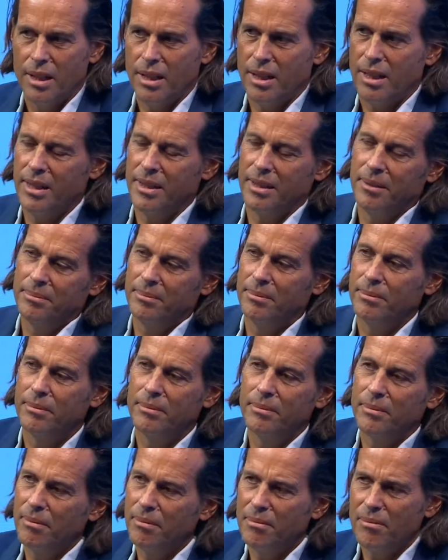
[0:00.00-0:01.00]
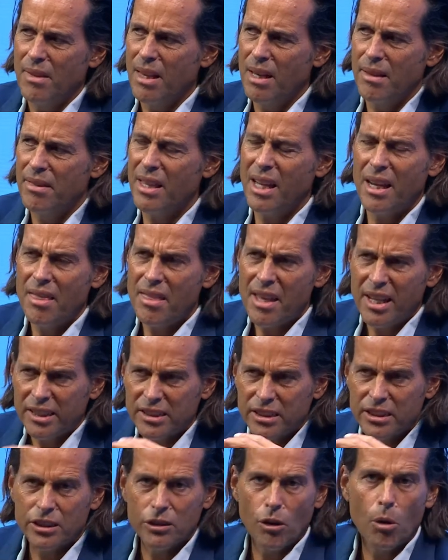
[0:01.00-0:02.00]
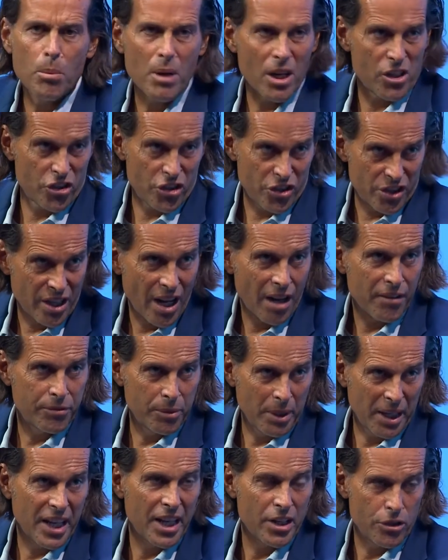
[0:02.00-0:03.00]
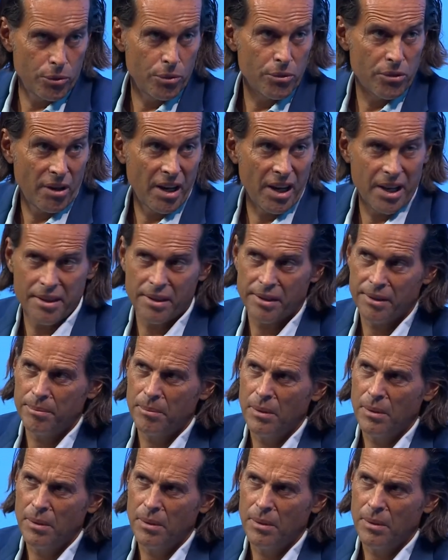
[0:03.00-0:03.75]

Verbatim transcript: Um, there, there's so much stuff we can do together.